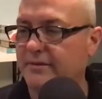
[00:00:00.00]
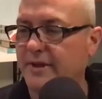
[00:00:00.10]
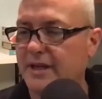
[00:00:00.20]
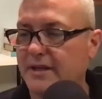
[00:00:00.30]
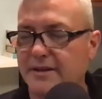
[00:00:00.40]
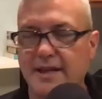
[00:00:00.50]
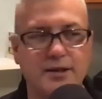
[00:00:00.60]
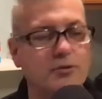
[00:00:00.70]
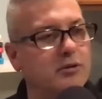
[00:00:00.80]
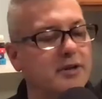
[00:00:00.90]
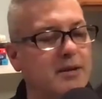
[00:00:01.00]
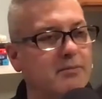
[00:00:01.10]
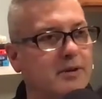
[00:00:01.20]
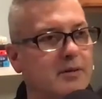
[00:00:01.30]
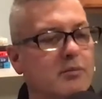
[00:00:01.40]
And that quote came
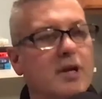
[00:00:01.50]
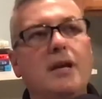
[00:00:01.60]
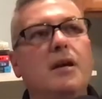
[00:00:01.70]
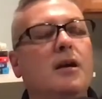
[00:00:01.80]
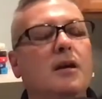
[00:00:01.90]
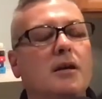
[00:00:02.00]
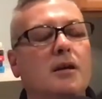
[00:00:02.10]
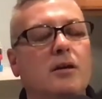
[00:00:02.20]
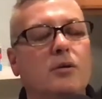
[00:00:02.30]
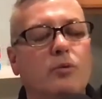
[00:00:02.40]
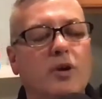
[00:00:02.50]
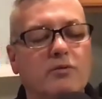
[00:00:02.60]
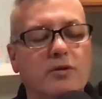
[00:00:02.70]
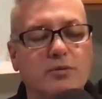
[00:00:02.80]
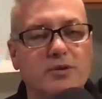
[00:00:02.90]
from when
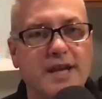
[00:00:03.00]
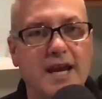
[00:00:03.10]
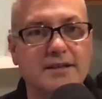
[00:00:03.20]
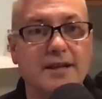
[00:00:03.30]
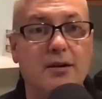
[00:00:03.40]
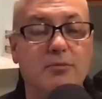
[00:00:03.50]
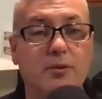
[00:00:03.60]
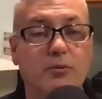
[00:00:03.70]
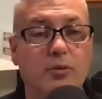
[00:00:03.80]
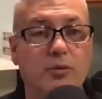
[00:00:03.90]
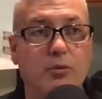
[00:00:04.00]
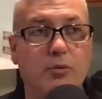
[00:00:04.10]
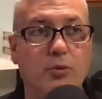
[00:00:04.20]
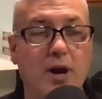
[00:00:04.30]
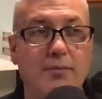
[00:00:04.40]
Ruth was asked how
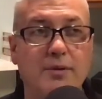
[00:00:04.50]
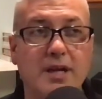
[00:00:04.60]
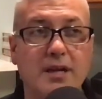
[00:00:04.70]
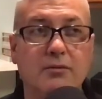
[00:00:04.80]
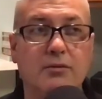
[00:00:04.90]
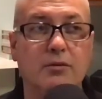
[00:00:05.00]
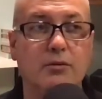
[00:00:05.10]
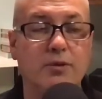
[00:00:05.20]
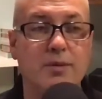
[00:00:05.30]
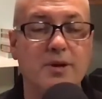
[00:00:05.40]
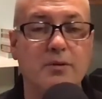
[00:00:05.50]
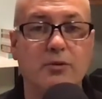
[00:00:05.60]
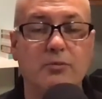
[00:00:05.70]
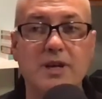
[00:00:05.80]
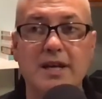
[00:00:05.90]
many women
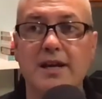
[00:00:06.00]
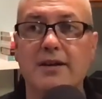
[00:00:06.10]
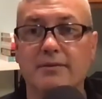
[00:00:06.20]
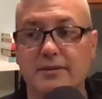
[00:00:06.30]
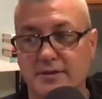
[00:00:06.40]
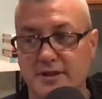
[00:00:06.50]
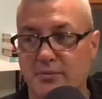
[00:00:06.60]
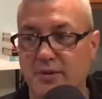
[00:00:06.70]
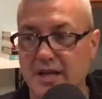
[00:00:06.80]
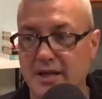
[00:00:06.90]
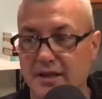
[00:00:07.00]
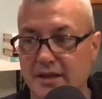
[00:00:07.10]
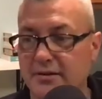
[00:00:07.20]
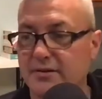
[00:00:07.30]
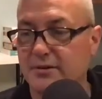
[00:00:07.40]
would be enough to be in
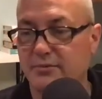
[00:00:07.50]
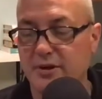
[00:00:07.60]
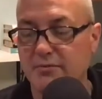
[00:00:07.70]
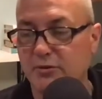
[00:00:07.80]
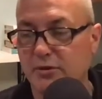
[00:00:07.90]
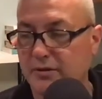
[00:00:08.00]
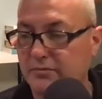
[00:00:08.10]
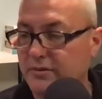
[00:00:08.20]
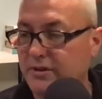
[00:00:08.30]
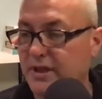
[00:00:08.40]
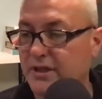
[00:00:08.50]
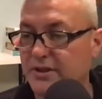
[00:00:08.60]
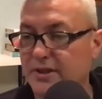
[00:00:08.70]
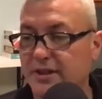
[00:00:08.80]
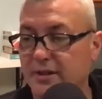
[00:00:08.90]
the Supreme Court. And
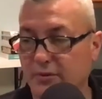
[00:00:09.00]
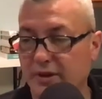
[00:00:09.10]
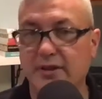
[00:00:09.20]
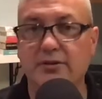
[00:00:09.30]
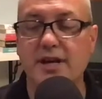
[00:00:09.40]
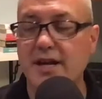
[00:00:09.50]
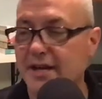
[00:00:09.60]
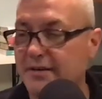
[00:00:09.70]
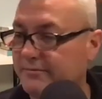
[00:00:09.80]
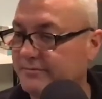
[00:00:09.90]
she said, when there are nine.